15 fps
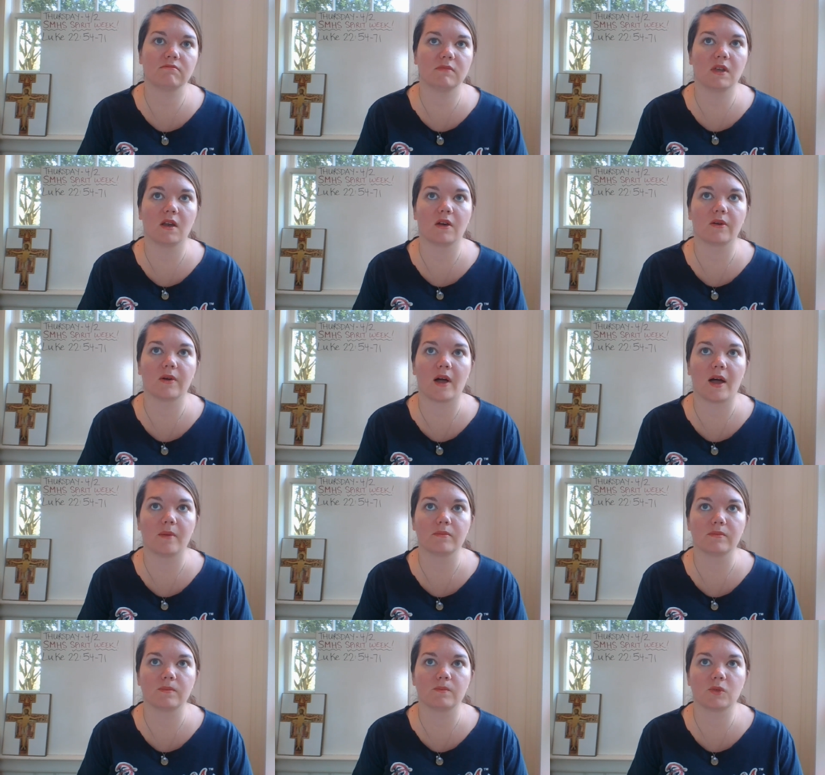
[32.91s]
you know,
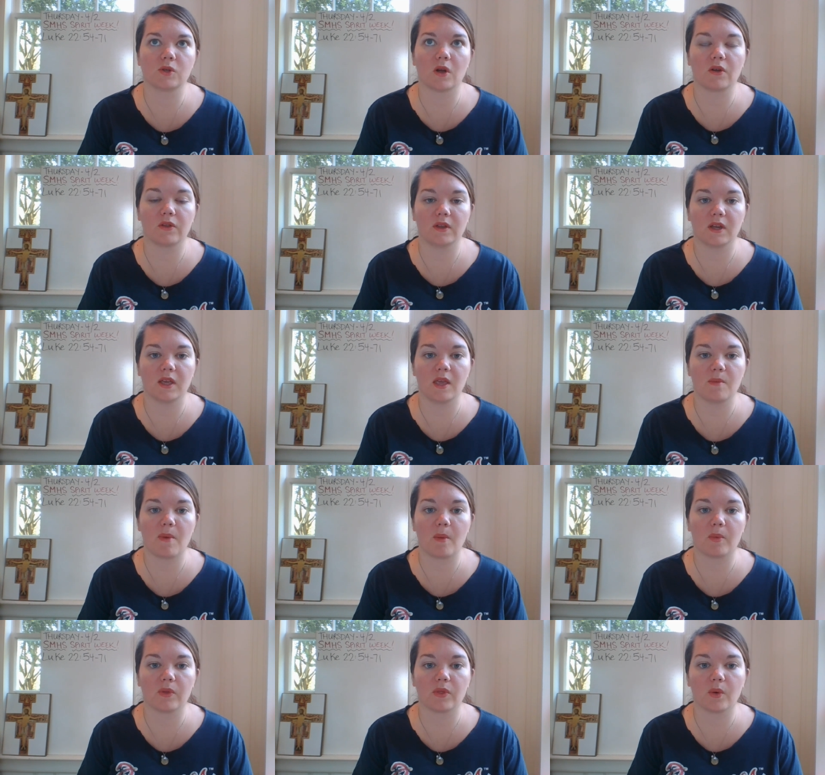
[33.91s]
I'm struggling to keep
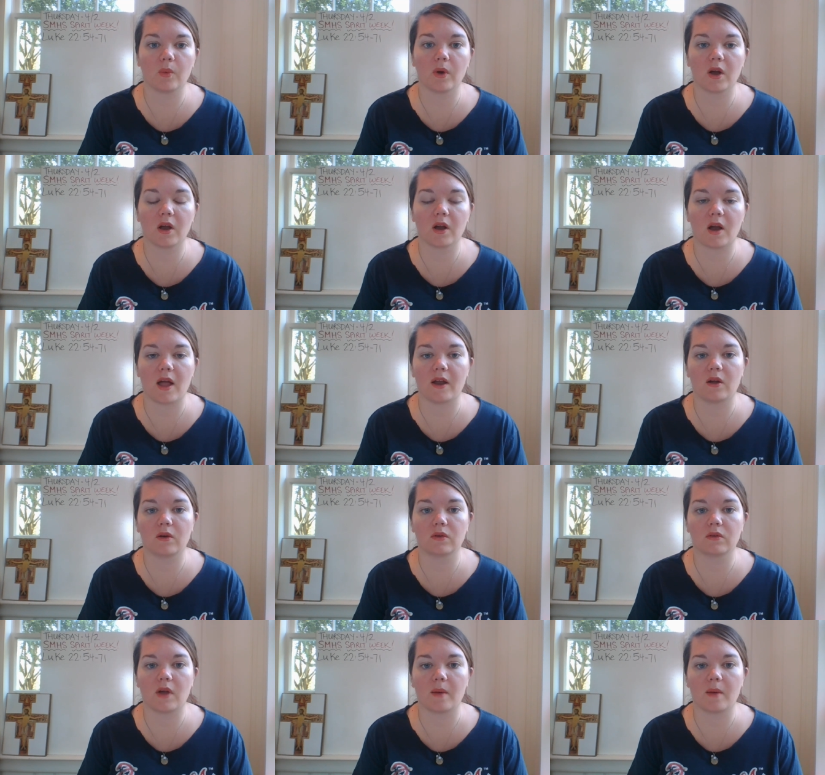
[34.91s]
up with the work or I don't,